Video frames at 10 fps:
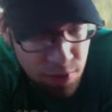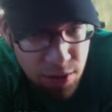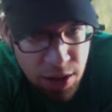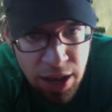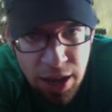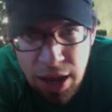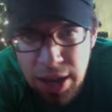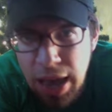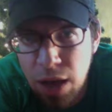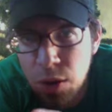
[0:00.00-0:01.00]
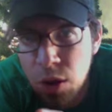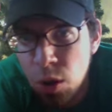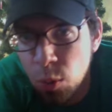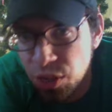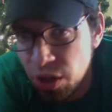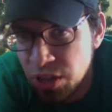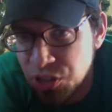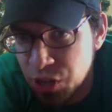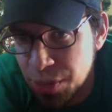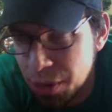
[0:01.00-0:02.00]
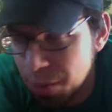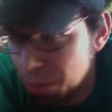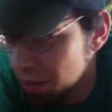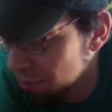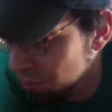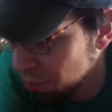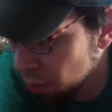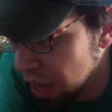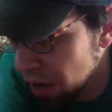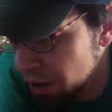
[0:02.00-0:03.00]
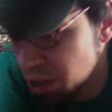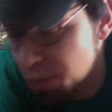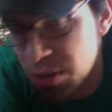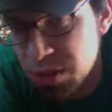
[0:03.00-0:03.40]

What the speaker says: hung out with Andre the puppy for a while. He spilled